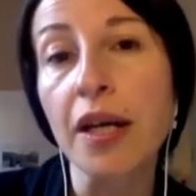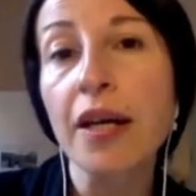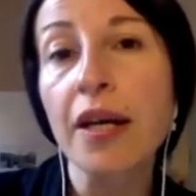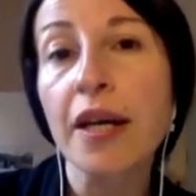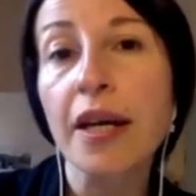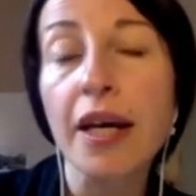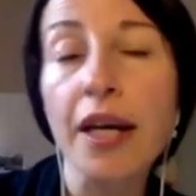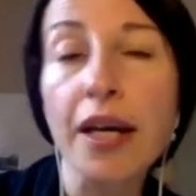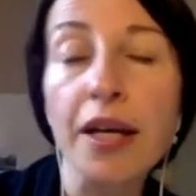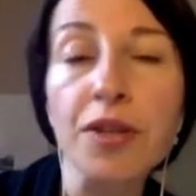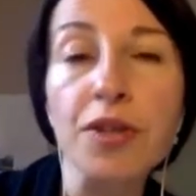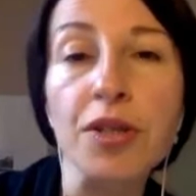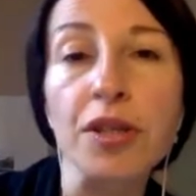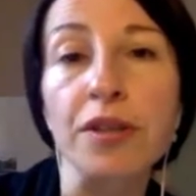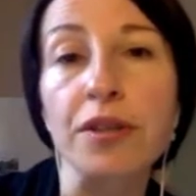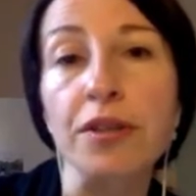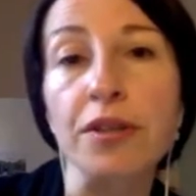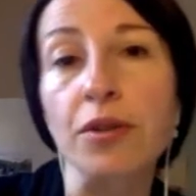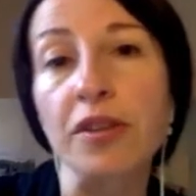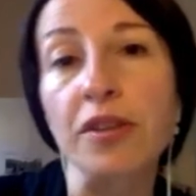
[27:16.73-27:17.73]

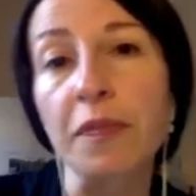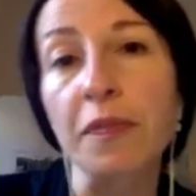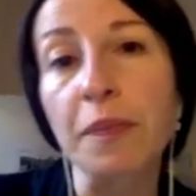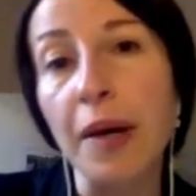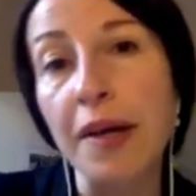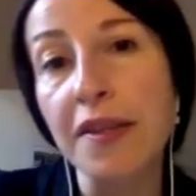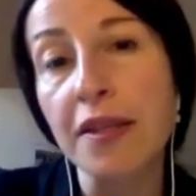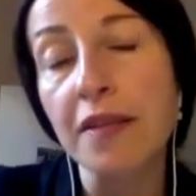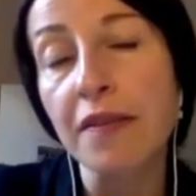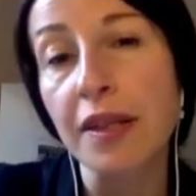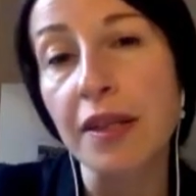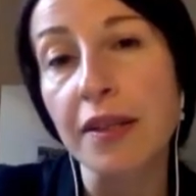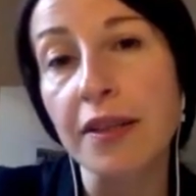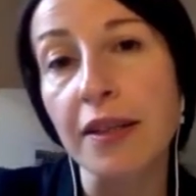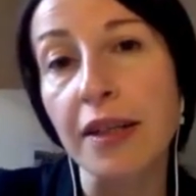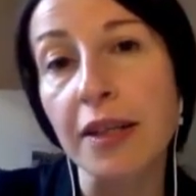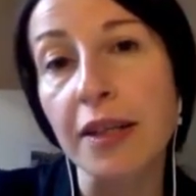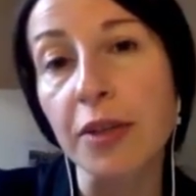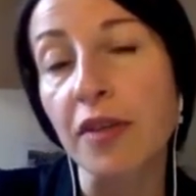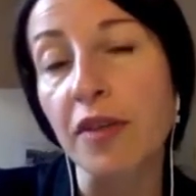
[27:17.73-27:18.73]
agent or passive
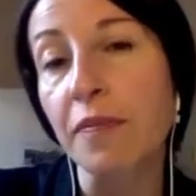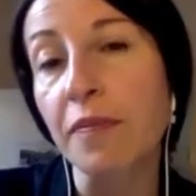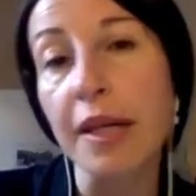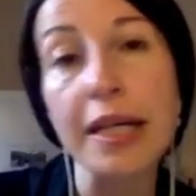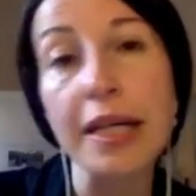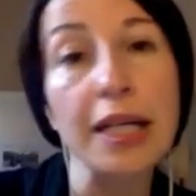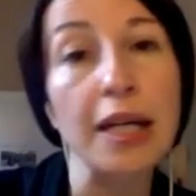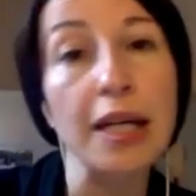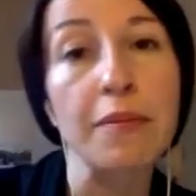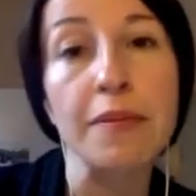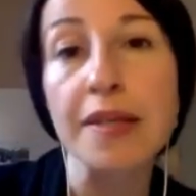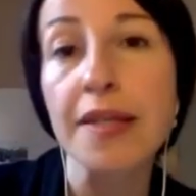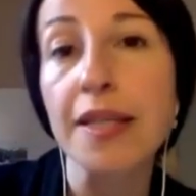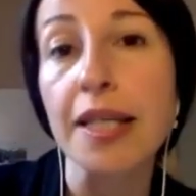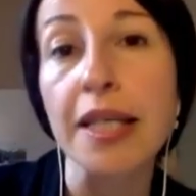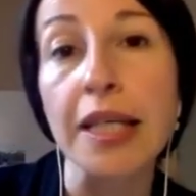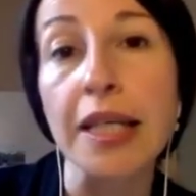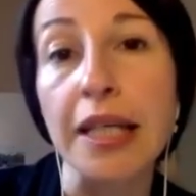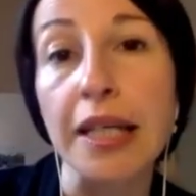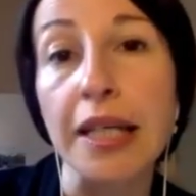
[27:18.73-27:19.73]
intellect, we are making a
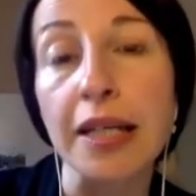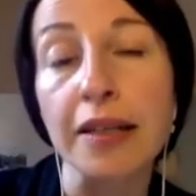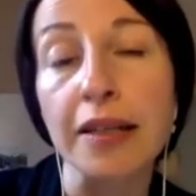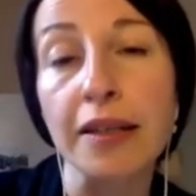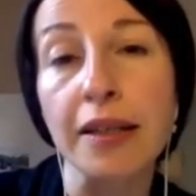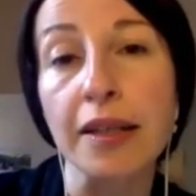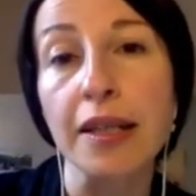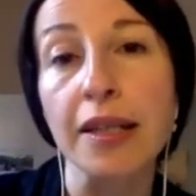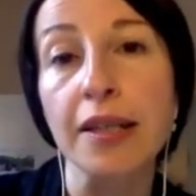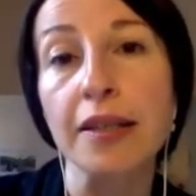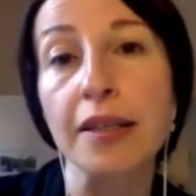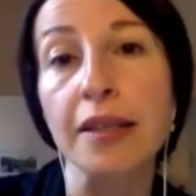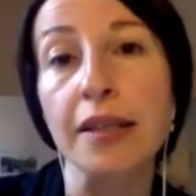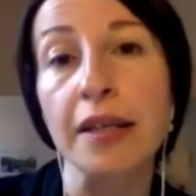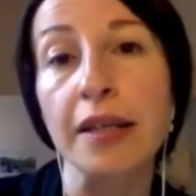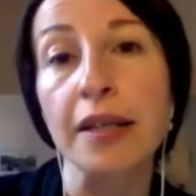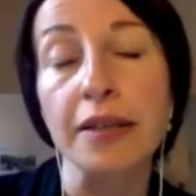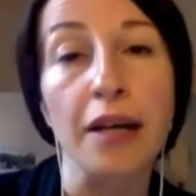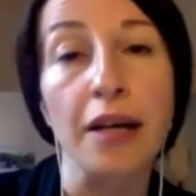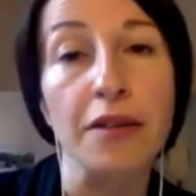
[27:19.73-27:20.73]
mistake. The
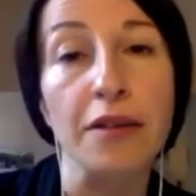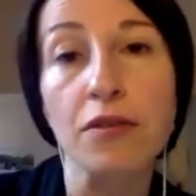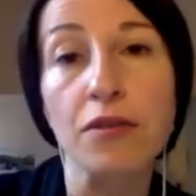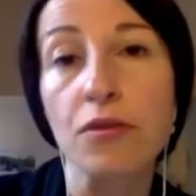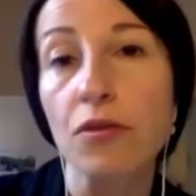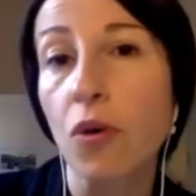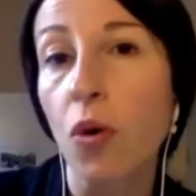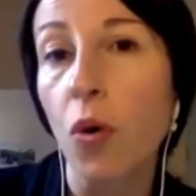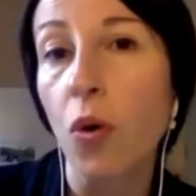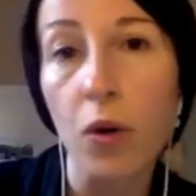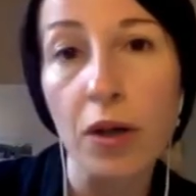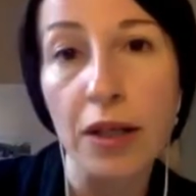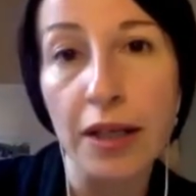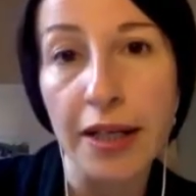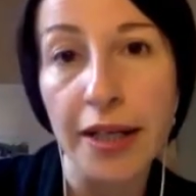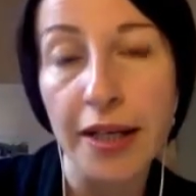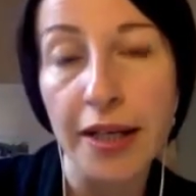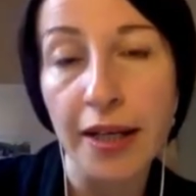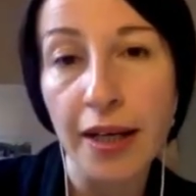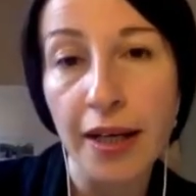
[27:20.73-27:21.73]
intellect has
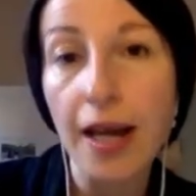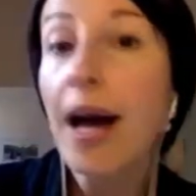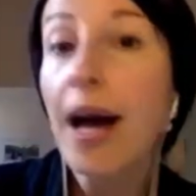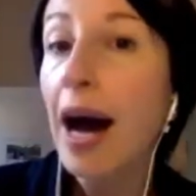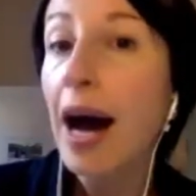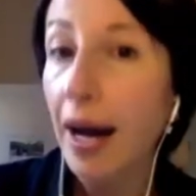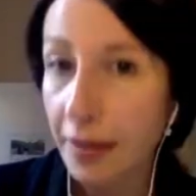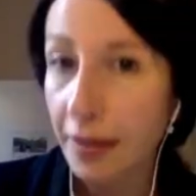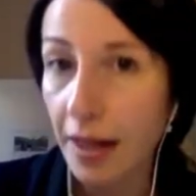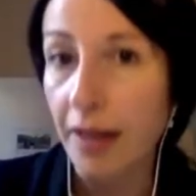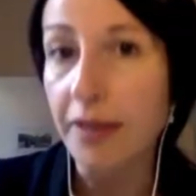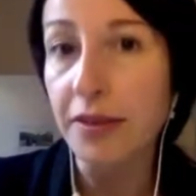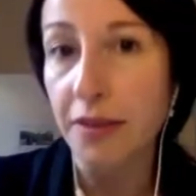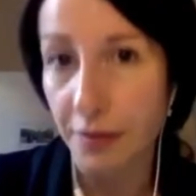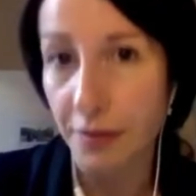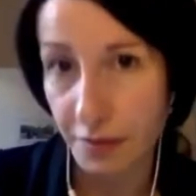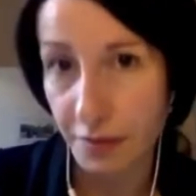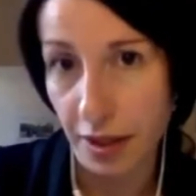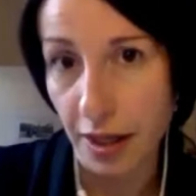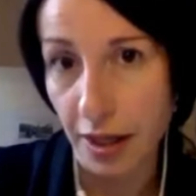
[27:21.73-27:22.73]
only an
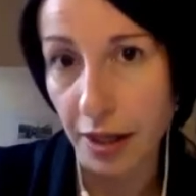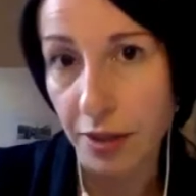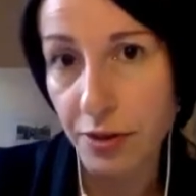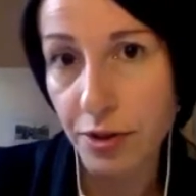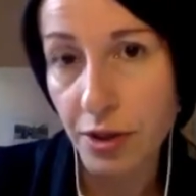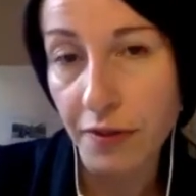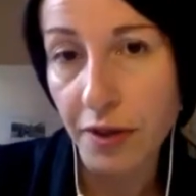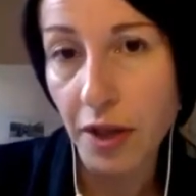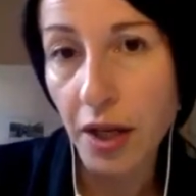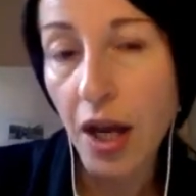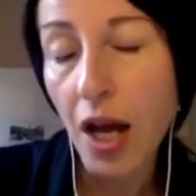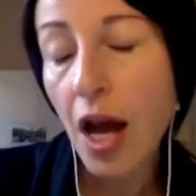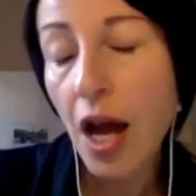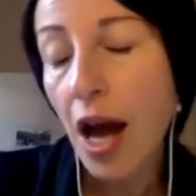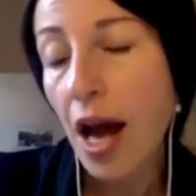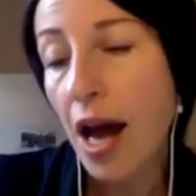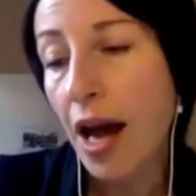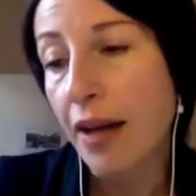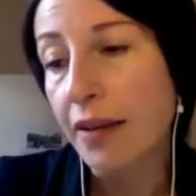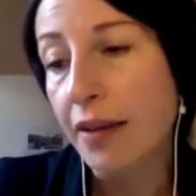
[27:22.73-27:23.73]
active nature,
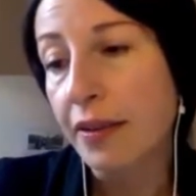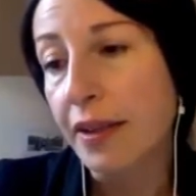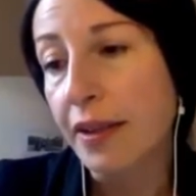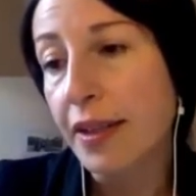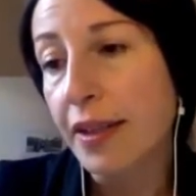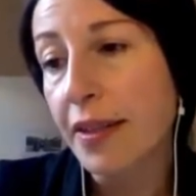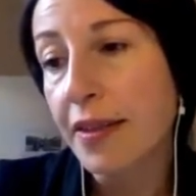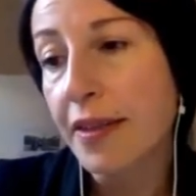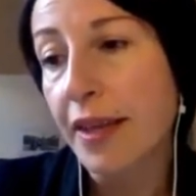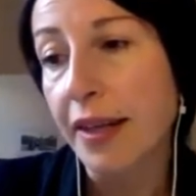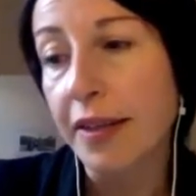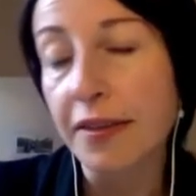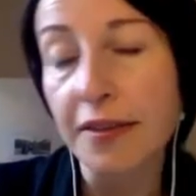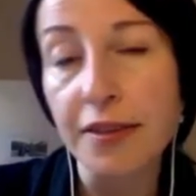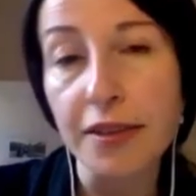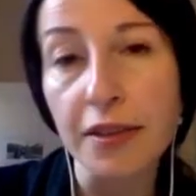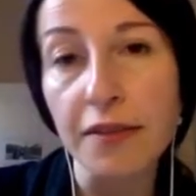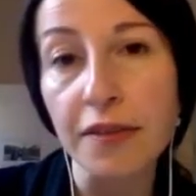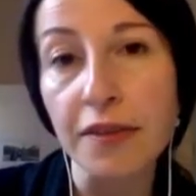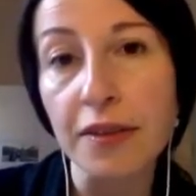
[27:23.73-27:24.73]
and its
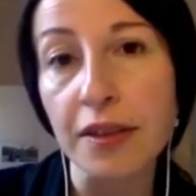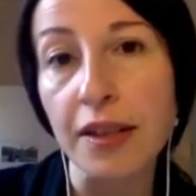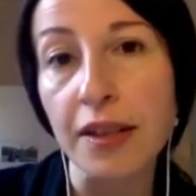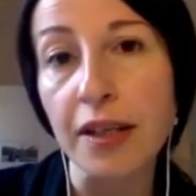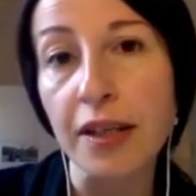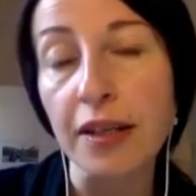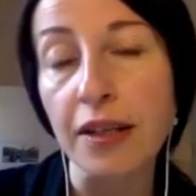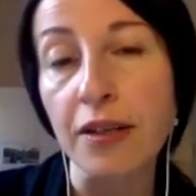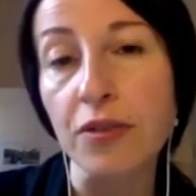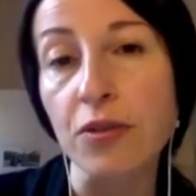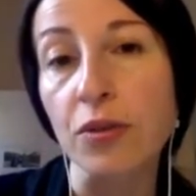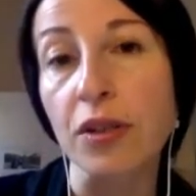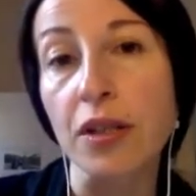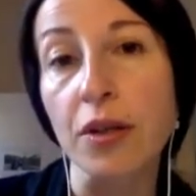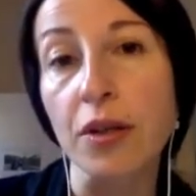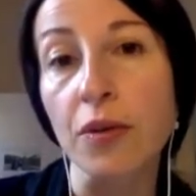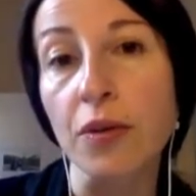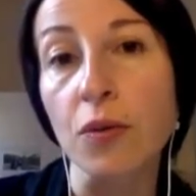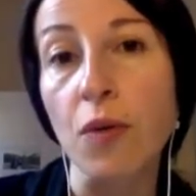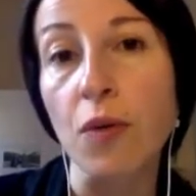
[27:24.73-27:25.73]
activity is
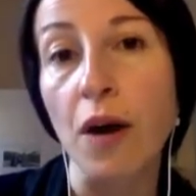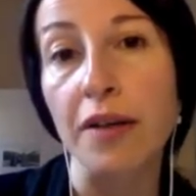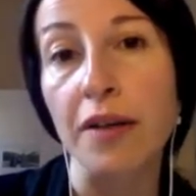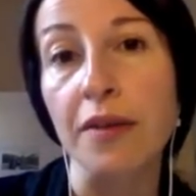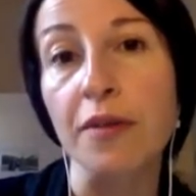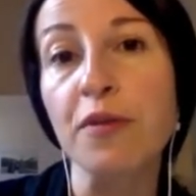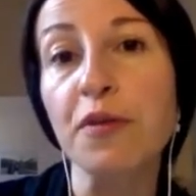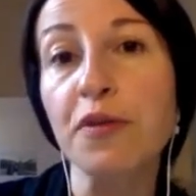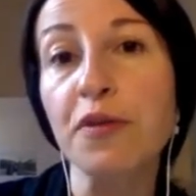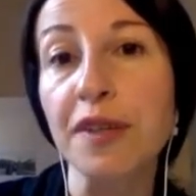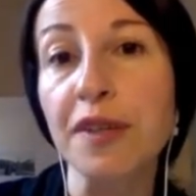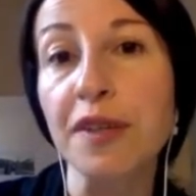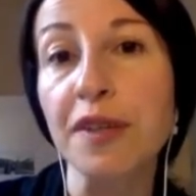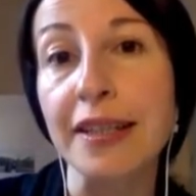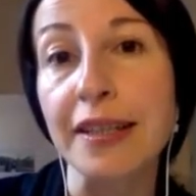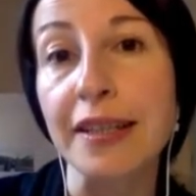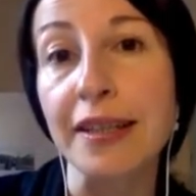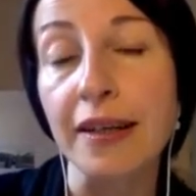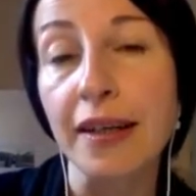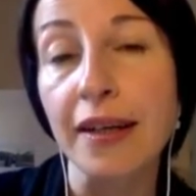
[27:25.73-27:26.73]
only one,
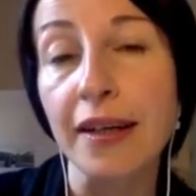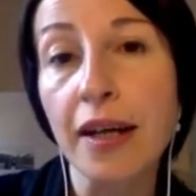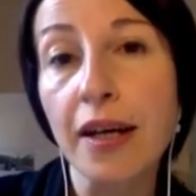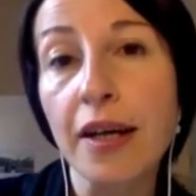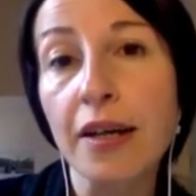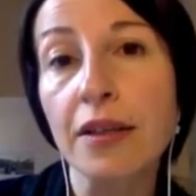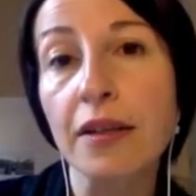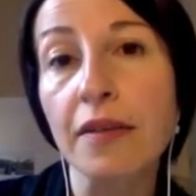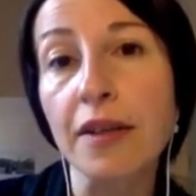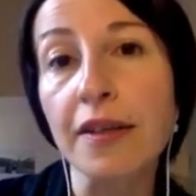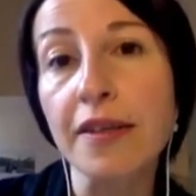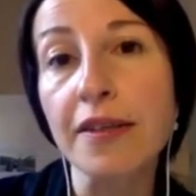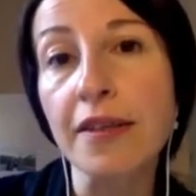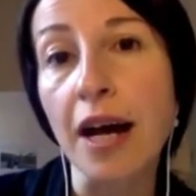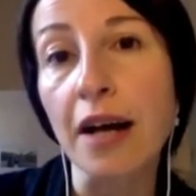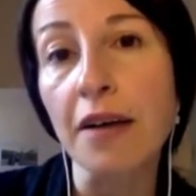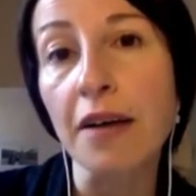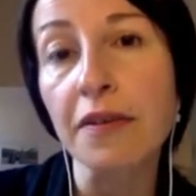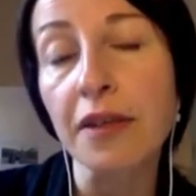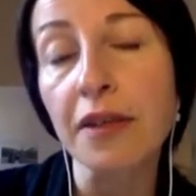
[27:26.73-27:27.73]
thinking. There is
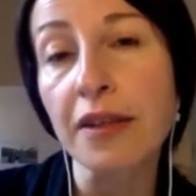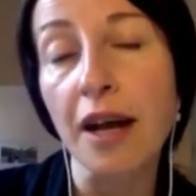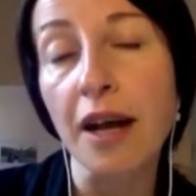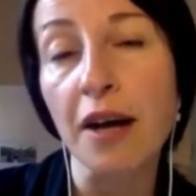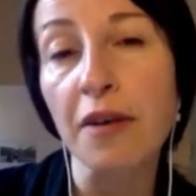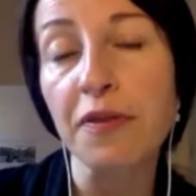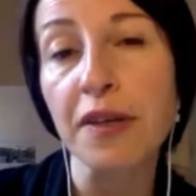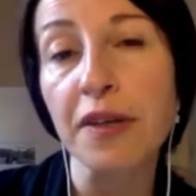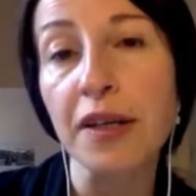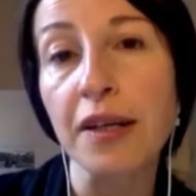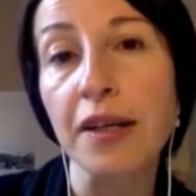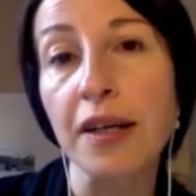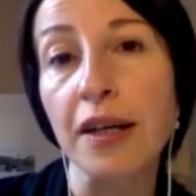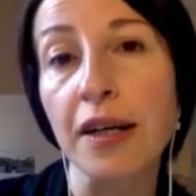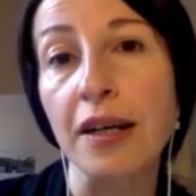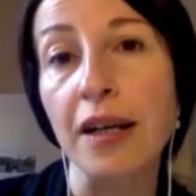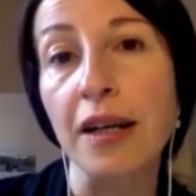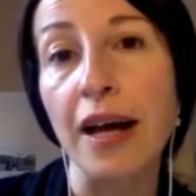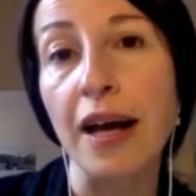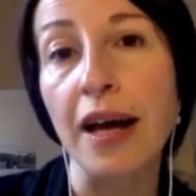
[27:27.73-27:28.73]
nothing
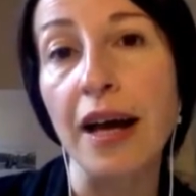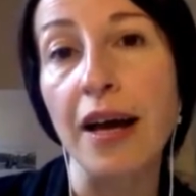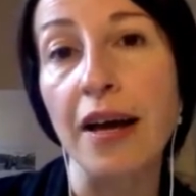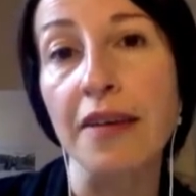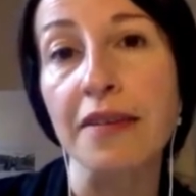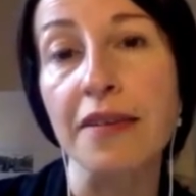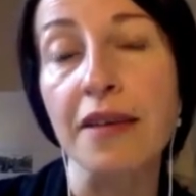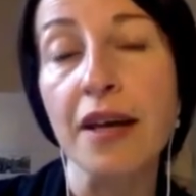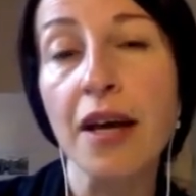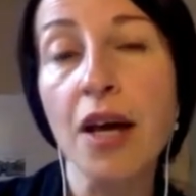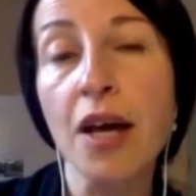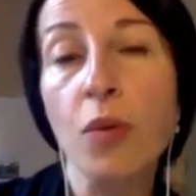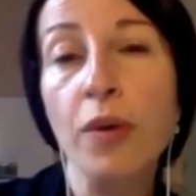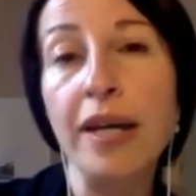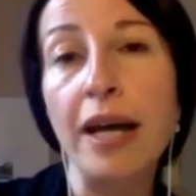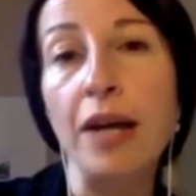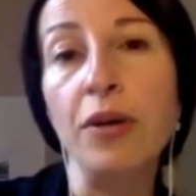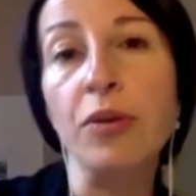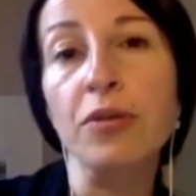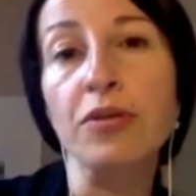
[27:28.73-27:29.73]
as, we
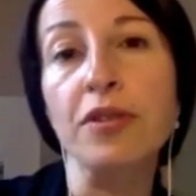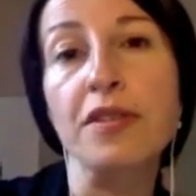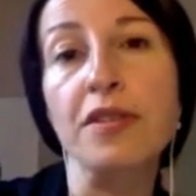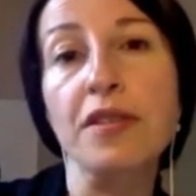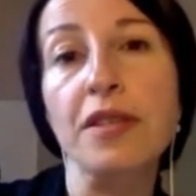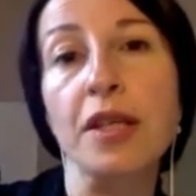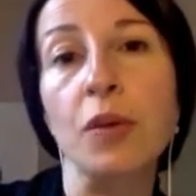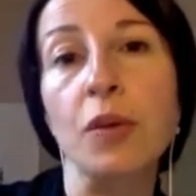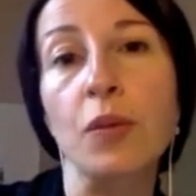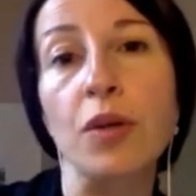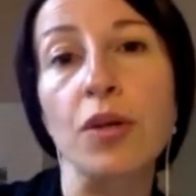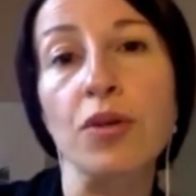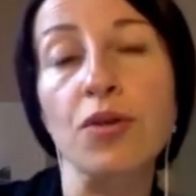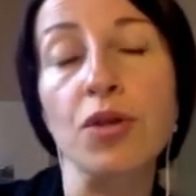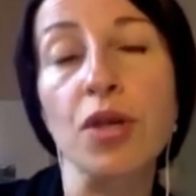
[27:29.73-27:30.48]
cannot distinguish,